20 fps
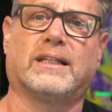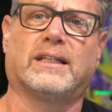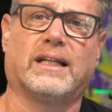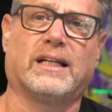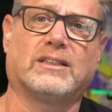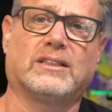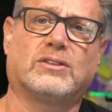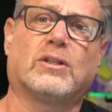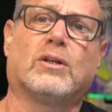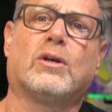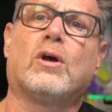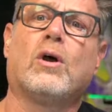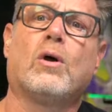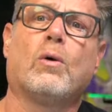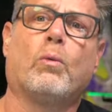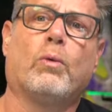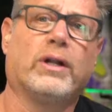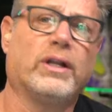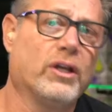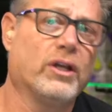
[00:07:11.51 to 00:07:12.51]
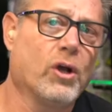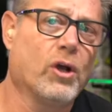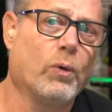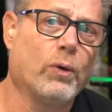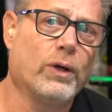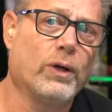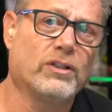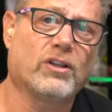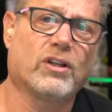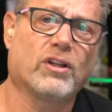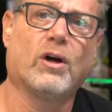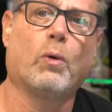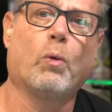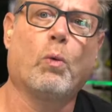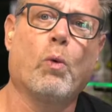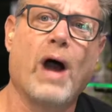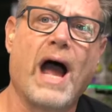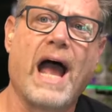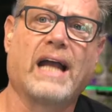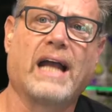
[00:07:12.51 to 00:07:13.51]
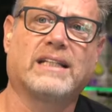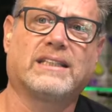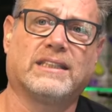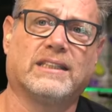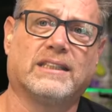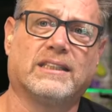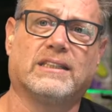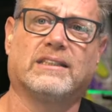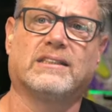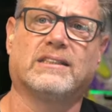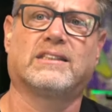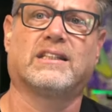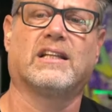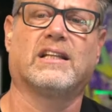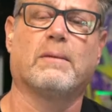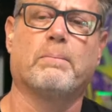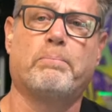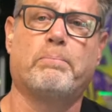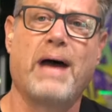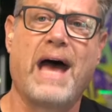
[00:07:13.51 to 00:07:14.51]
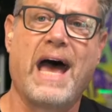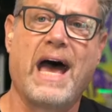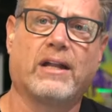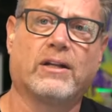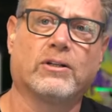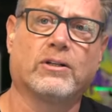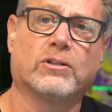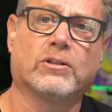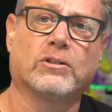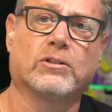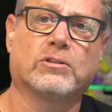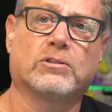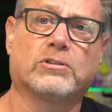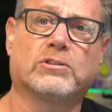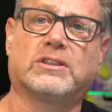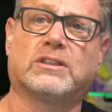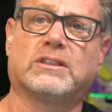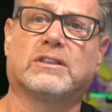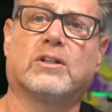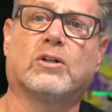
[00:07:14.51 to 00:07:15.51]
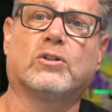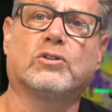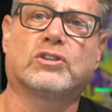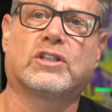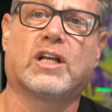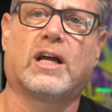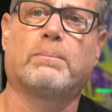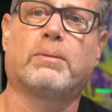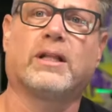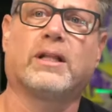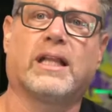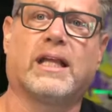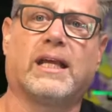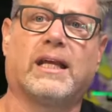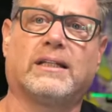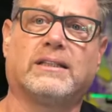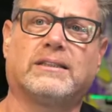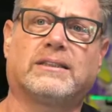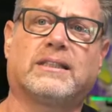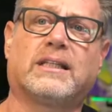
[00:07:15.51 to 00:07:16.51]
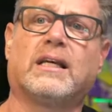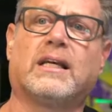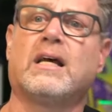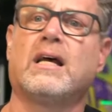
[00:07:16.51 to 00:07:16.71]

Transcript: And that's when you go into the waxes and the batters and those type of things.